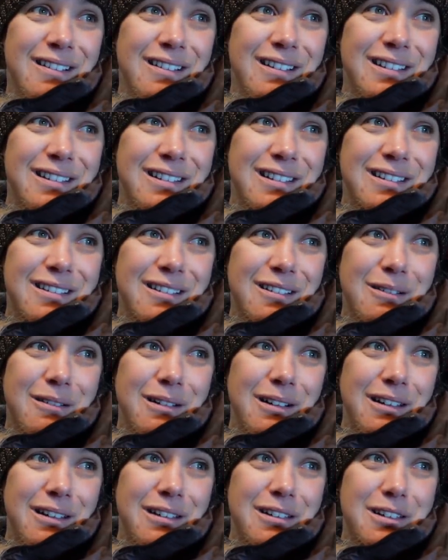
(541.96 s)
He says, I'd
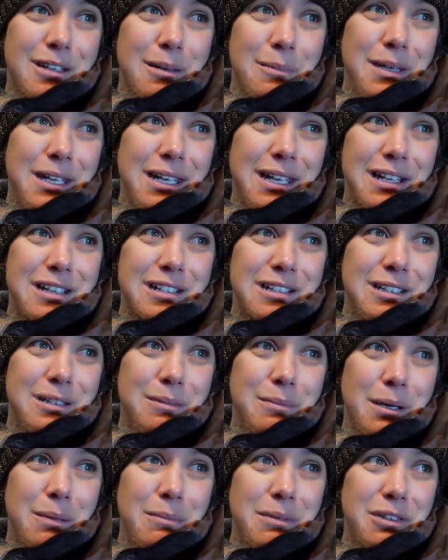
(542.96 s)
quite like to come in, actually,
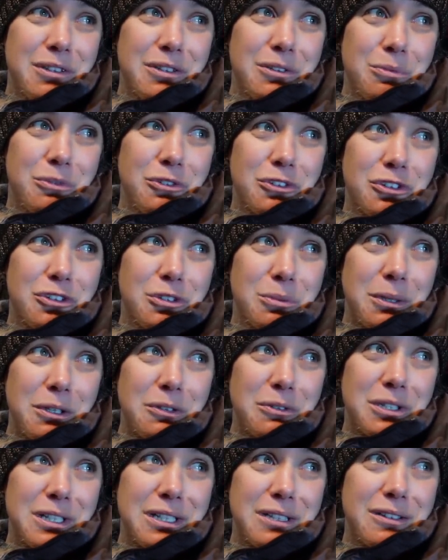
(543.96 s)
Mum. It's just
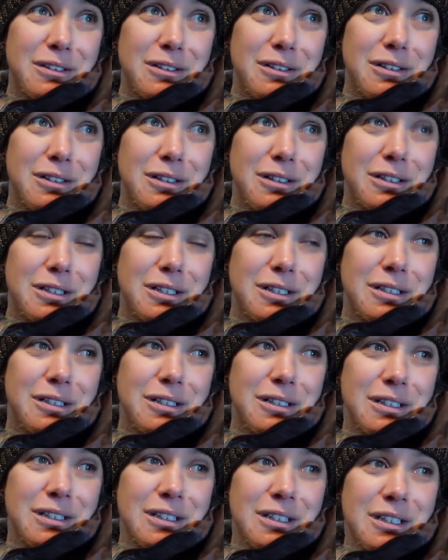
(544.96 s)
about to get dark.
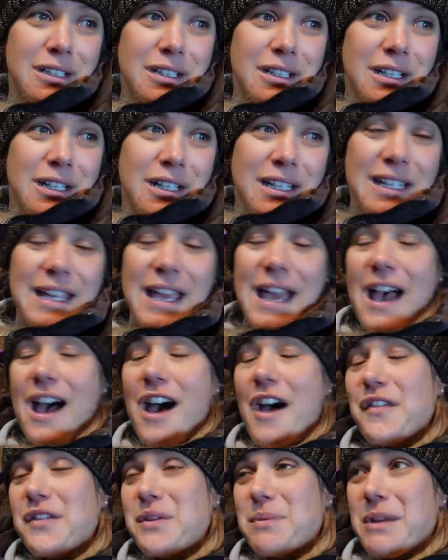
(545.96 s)
Yeah,
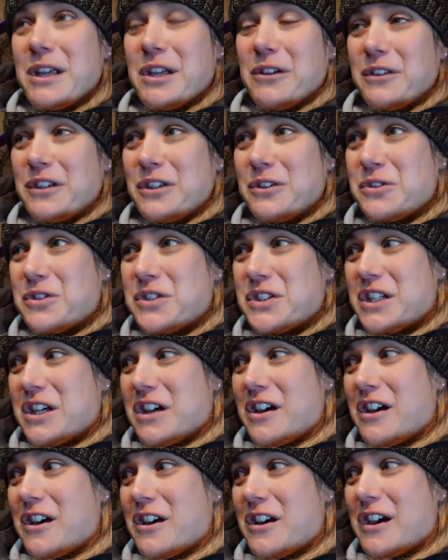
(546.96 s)
after being on the
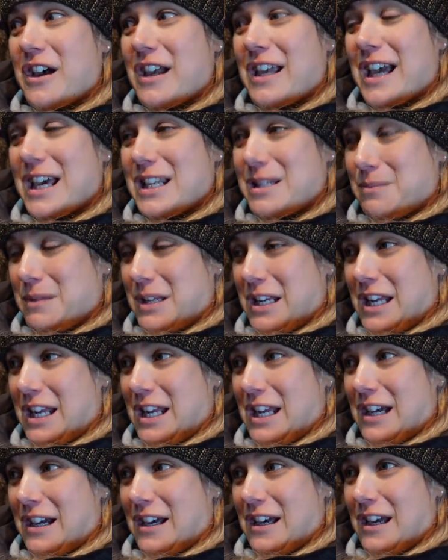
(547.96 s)
All-Star
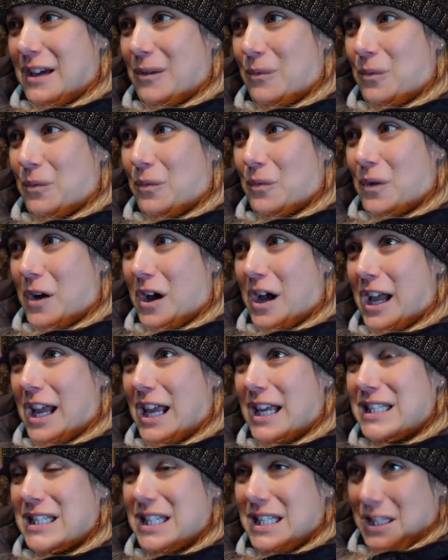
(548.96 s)
Academy,
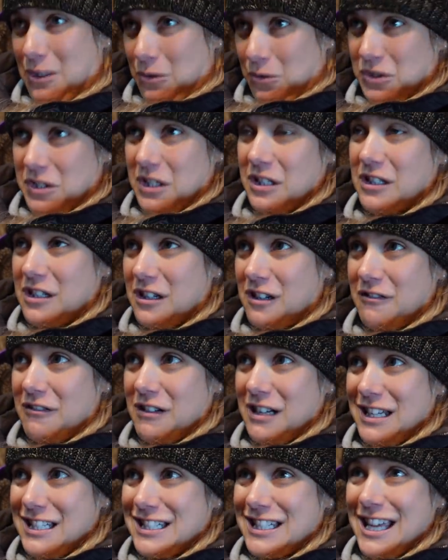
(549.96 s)
I did the All-Star
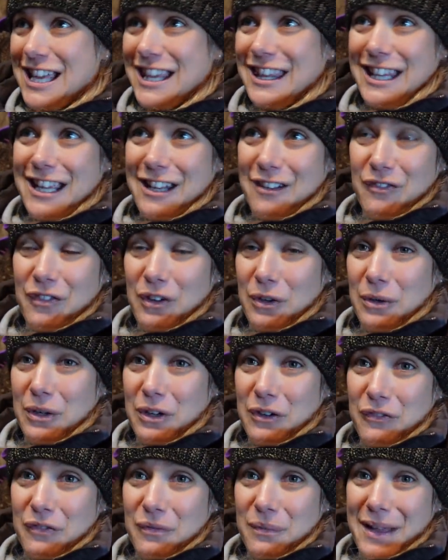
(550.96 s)
Diaries, and then following
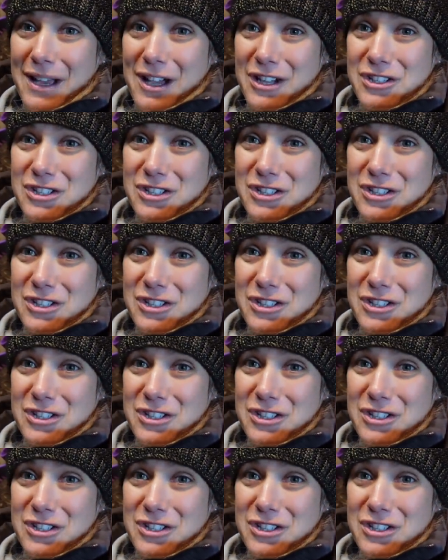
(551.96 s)
on from that, I